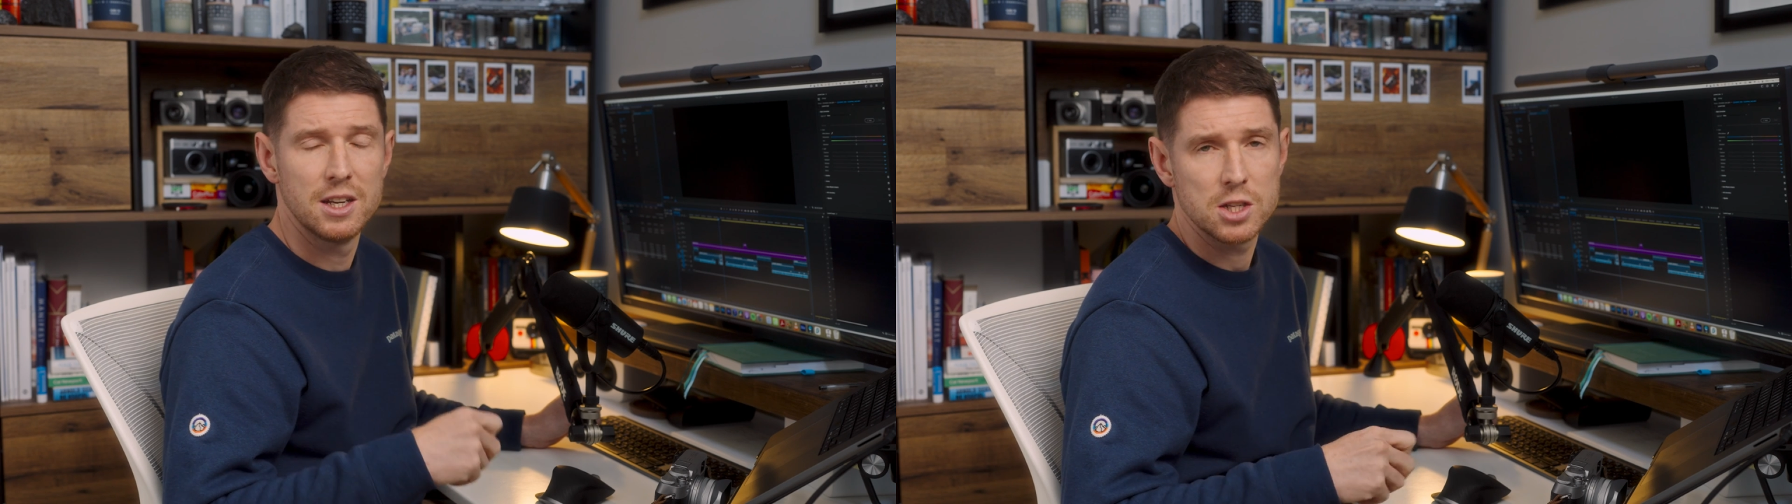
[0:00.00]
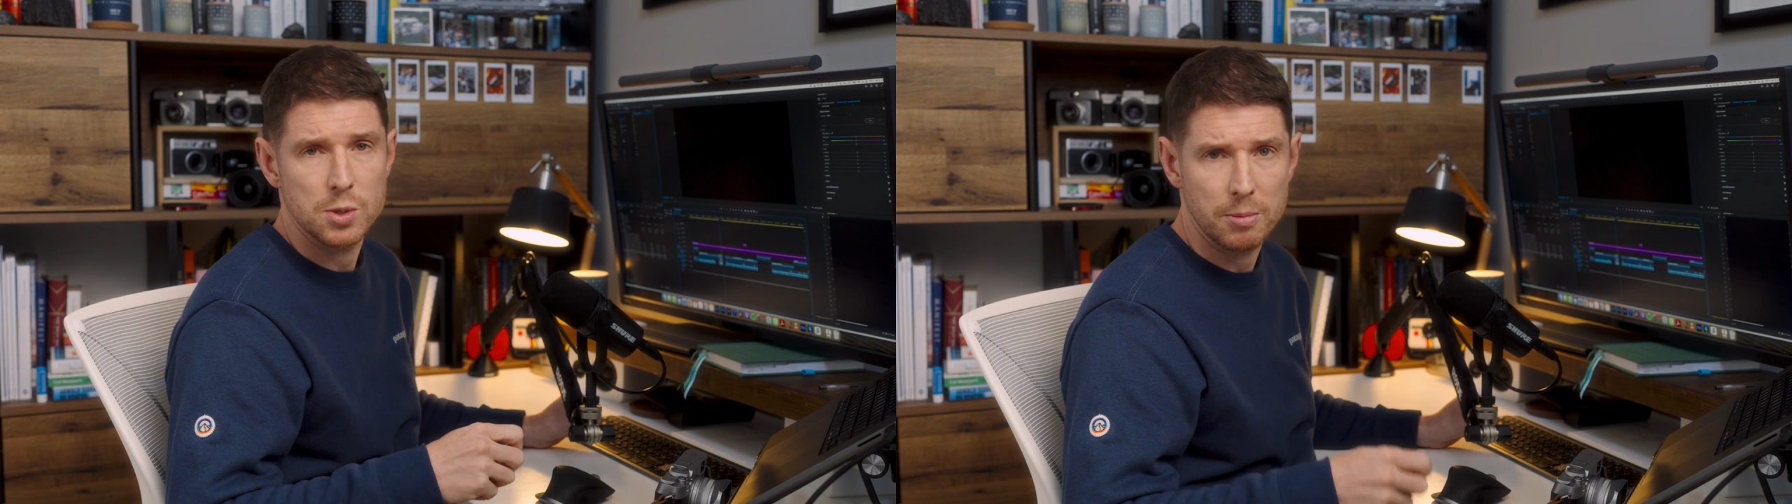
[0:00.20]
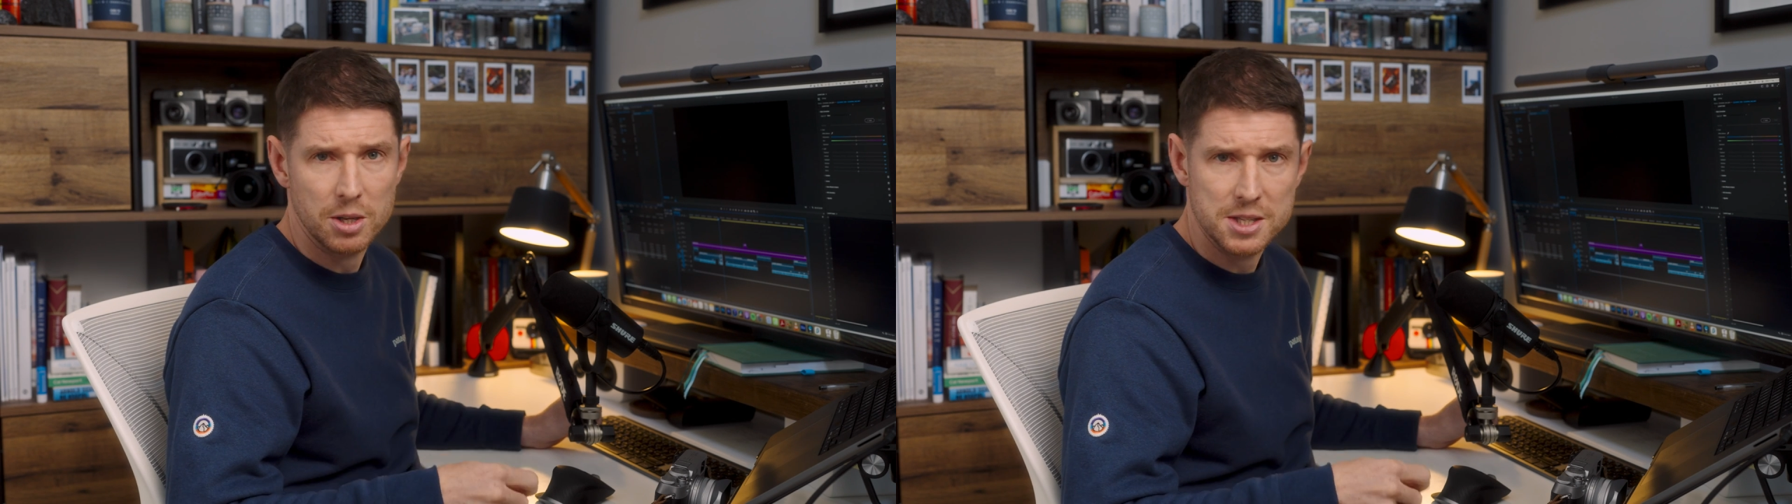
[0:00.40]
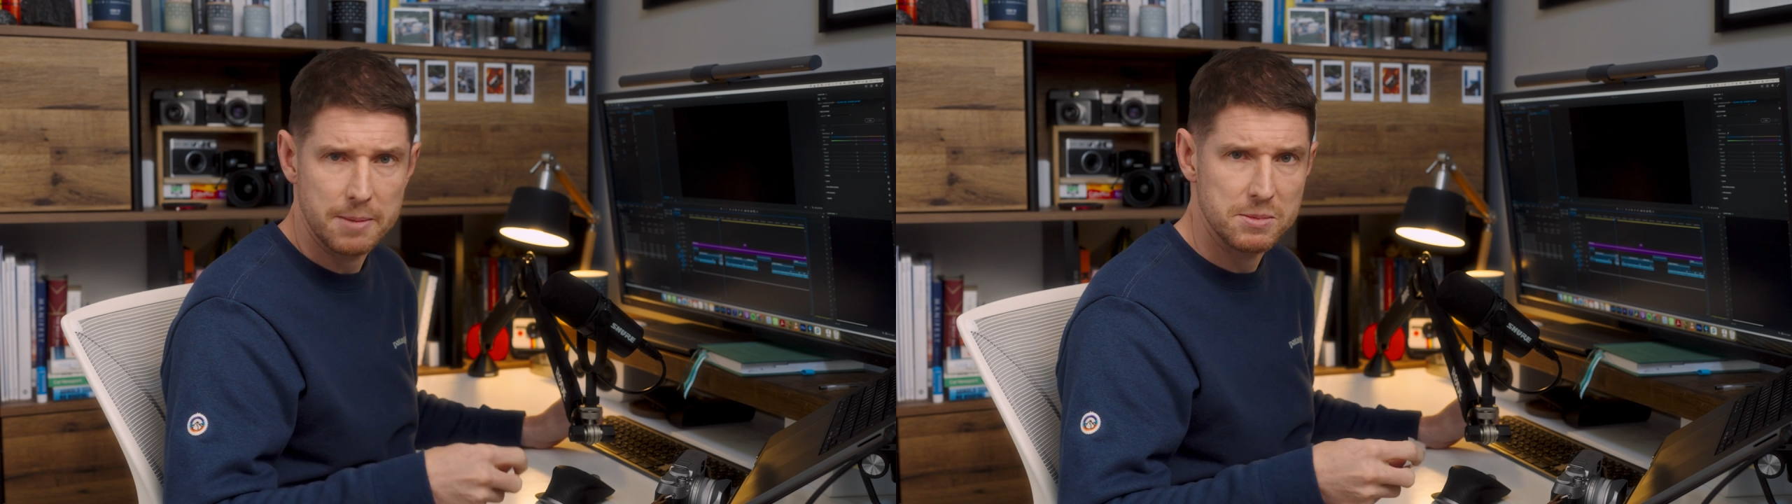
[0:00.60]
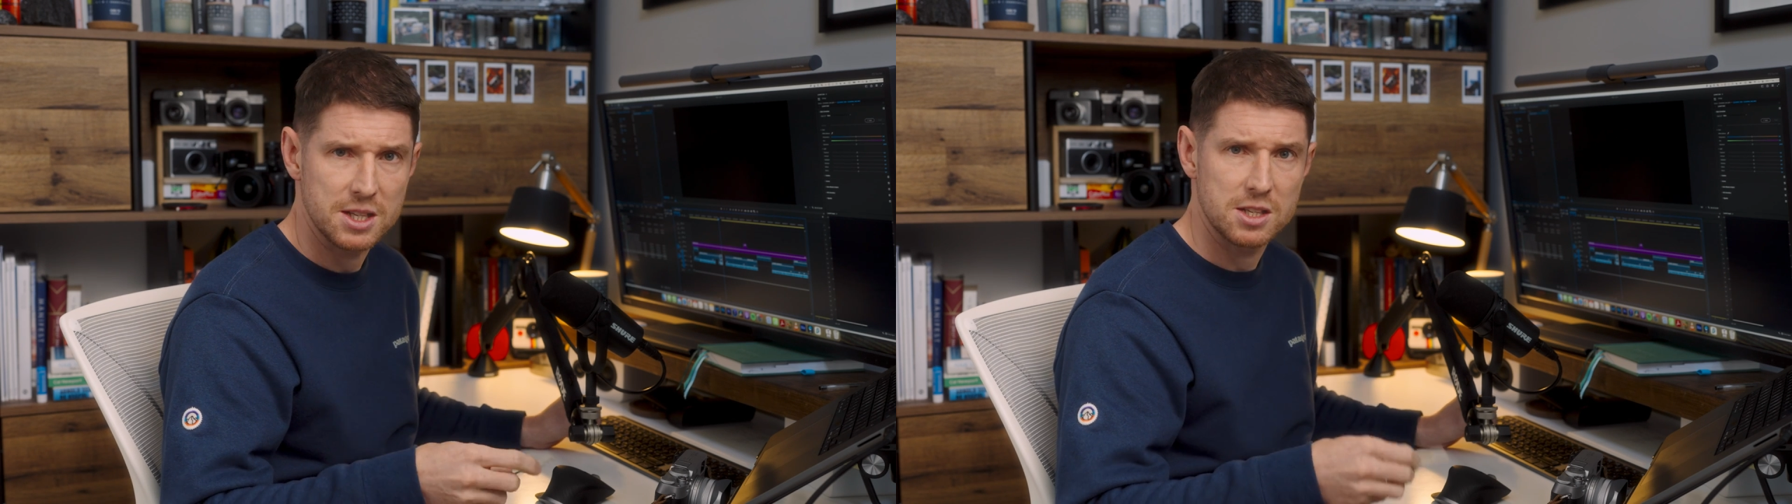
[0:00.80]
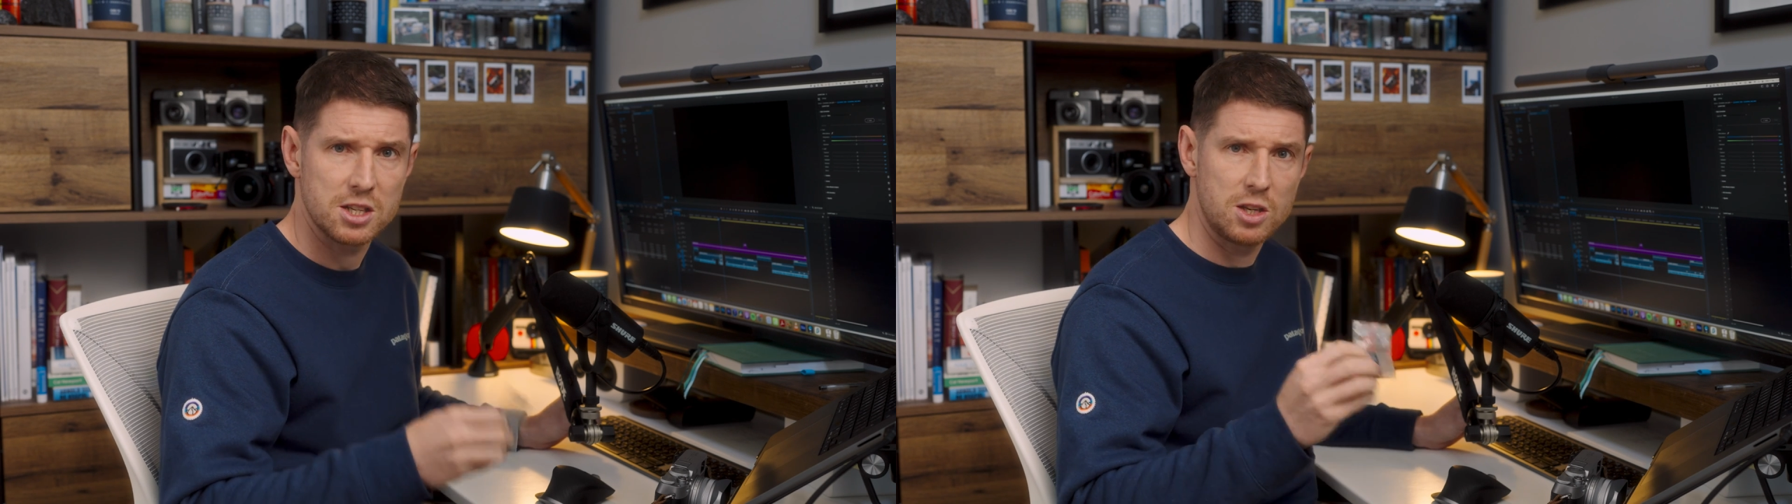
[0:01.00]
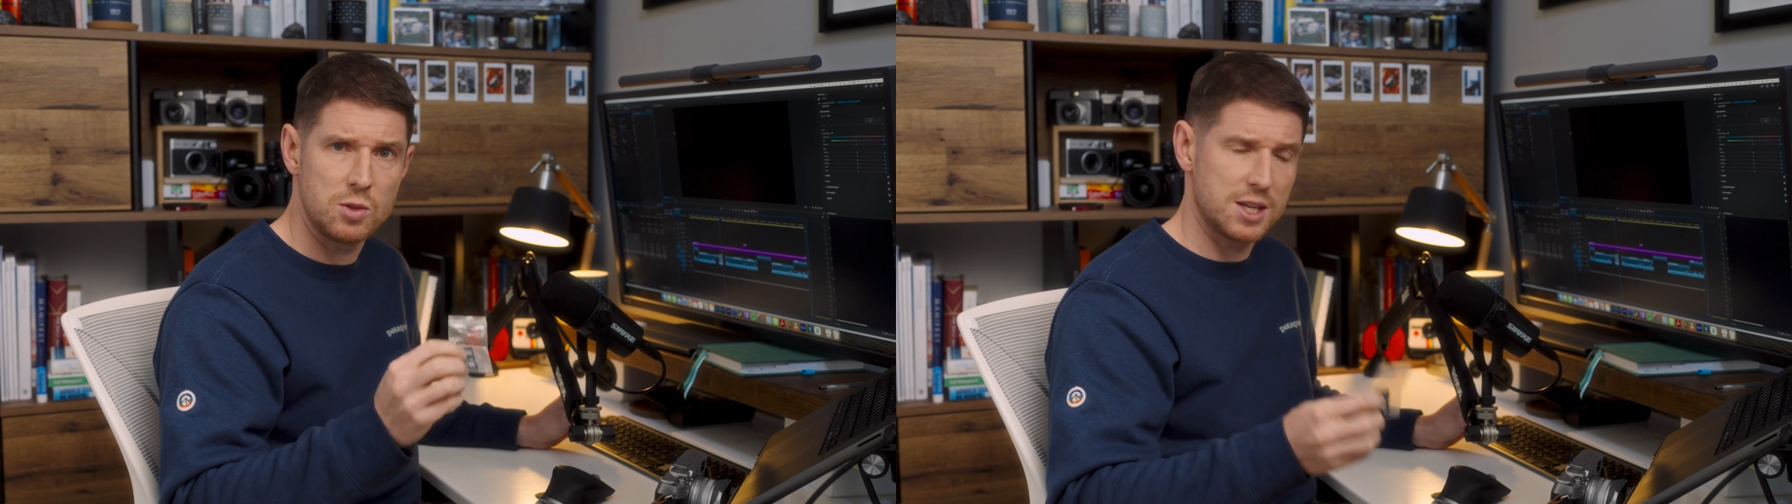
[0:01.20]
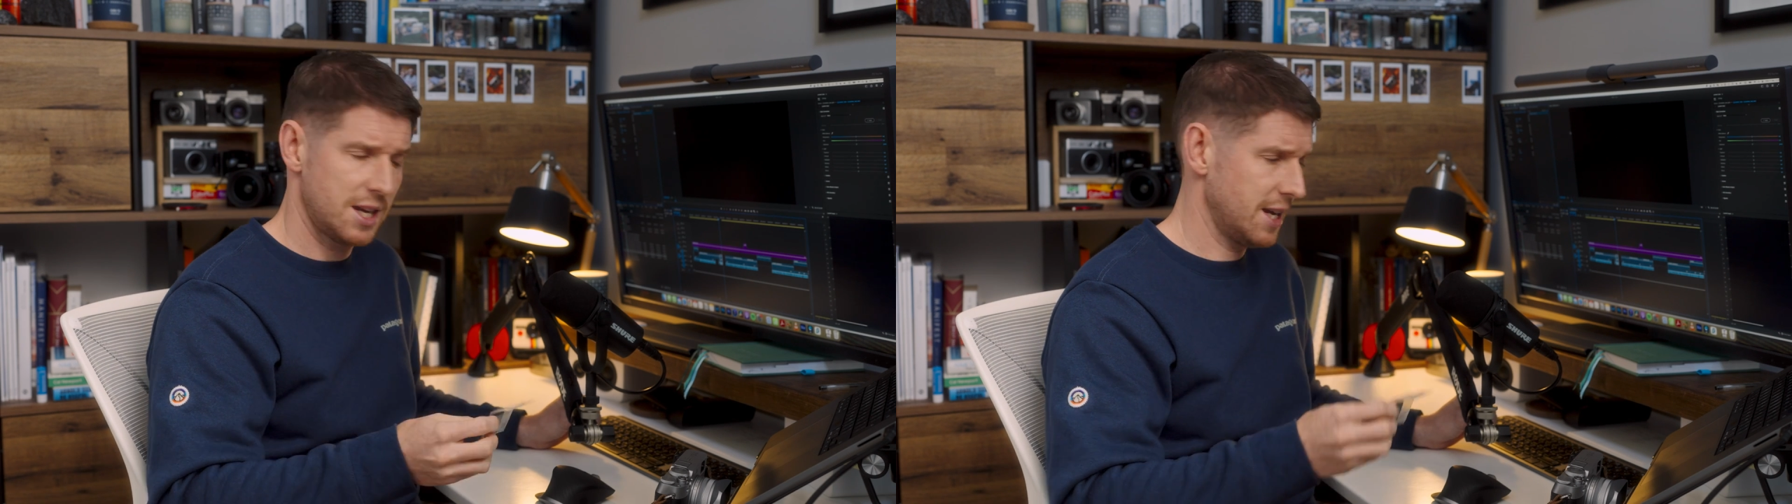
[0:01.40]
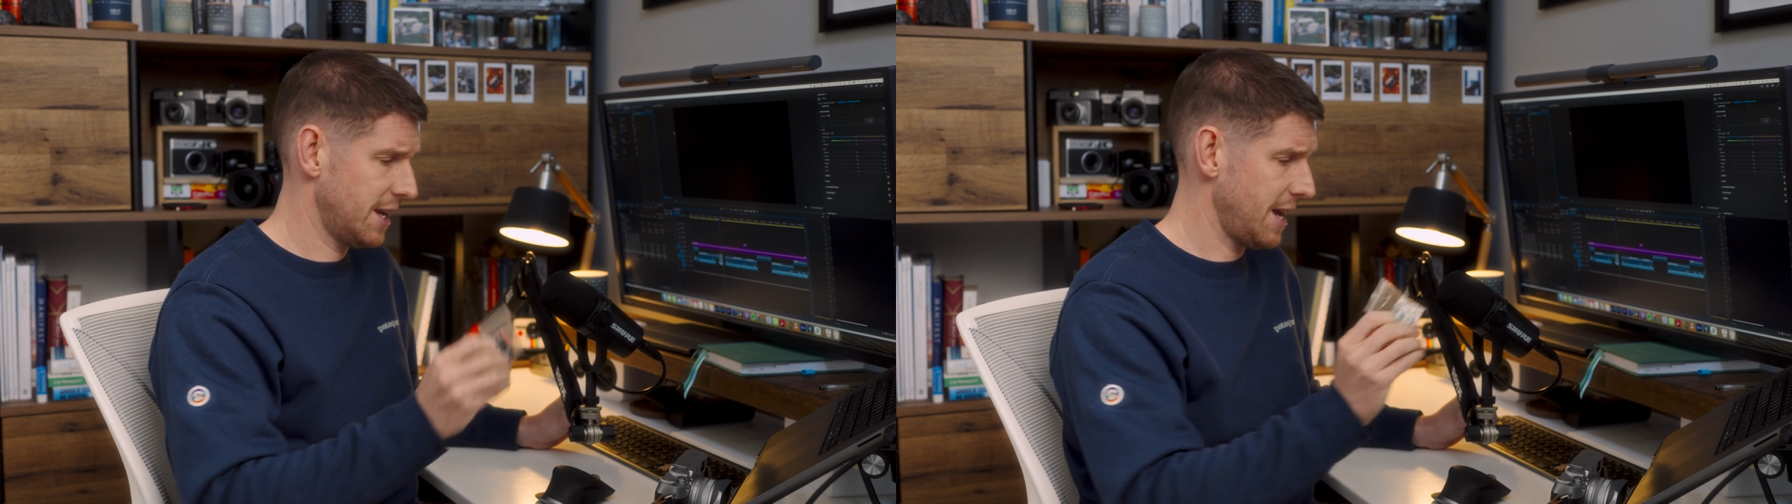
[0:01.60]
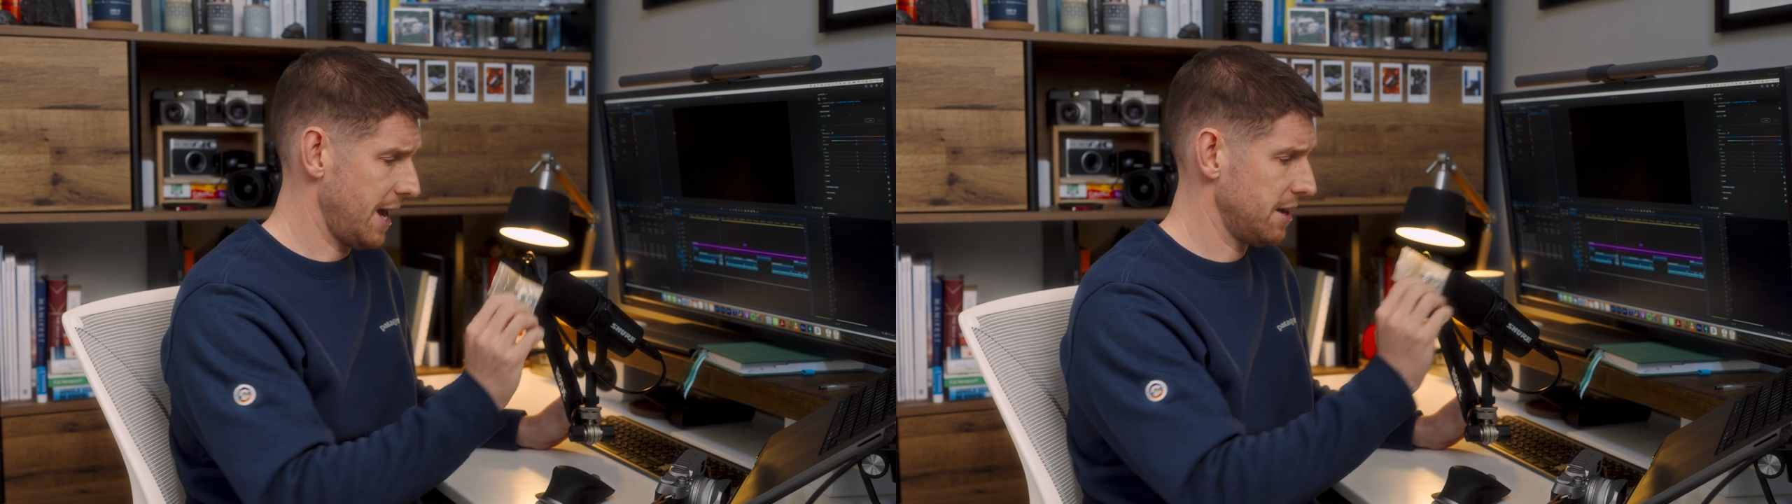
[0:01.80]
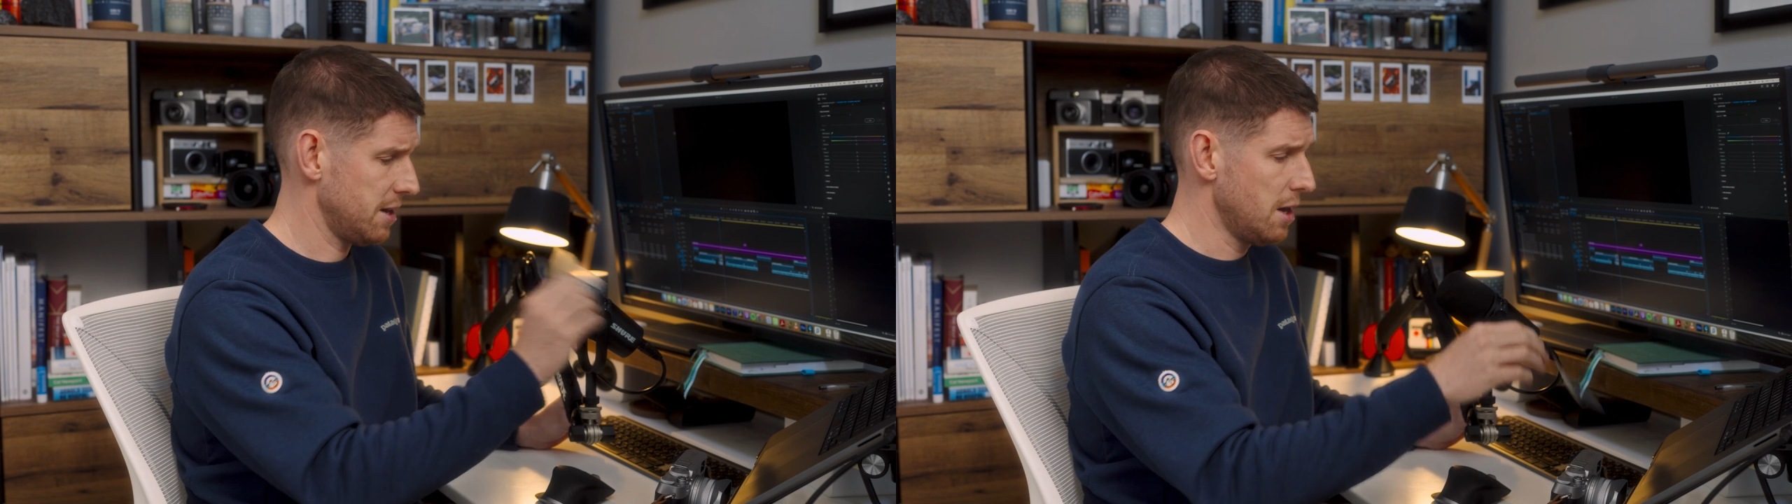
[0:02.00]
so I'm not tempted to use it again.